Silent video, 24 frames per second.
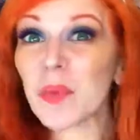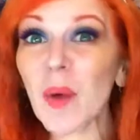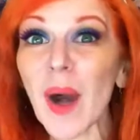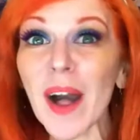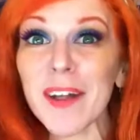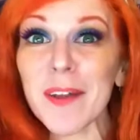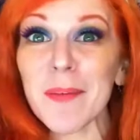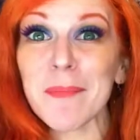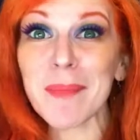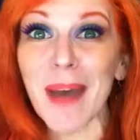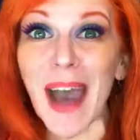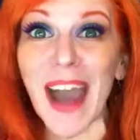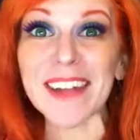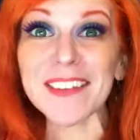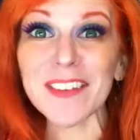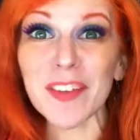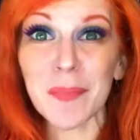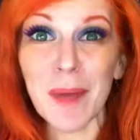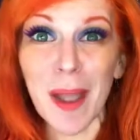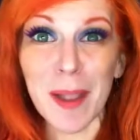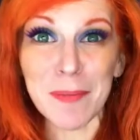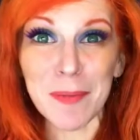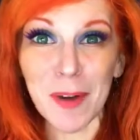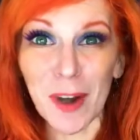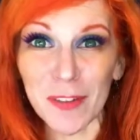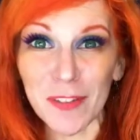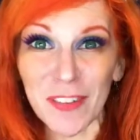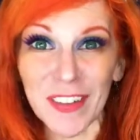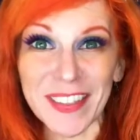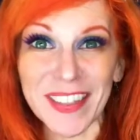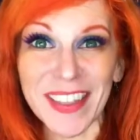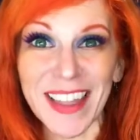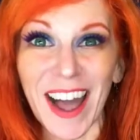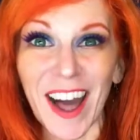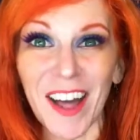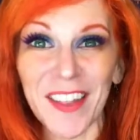Welcome back to my
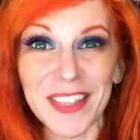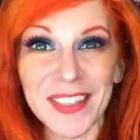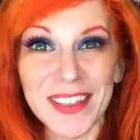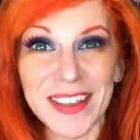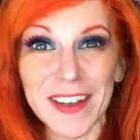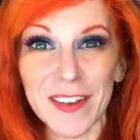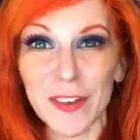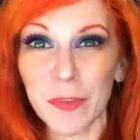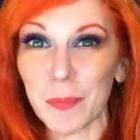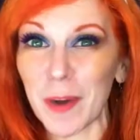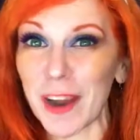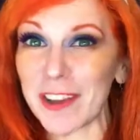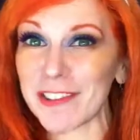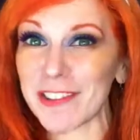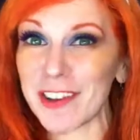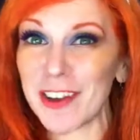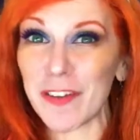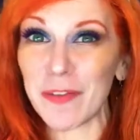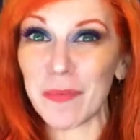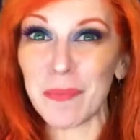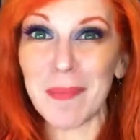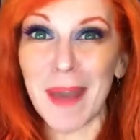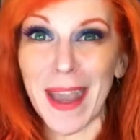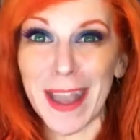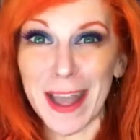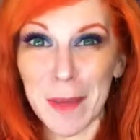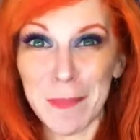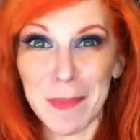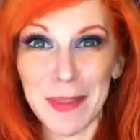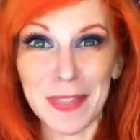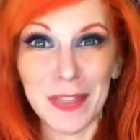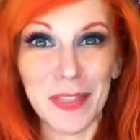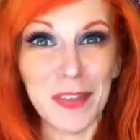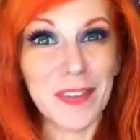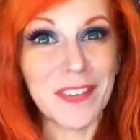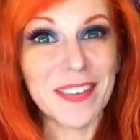perfectly healthy expression of makeup
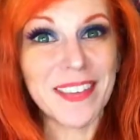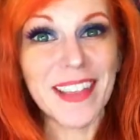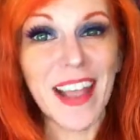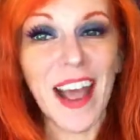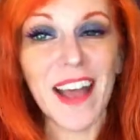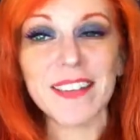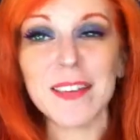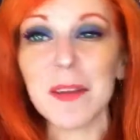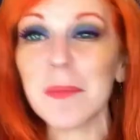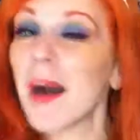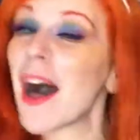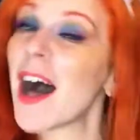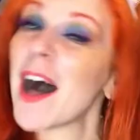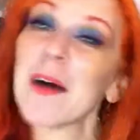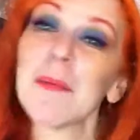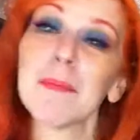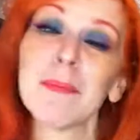enthusiasm.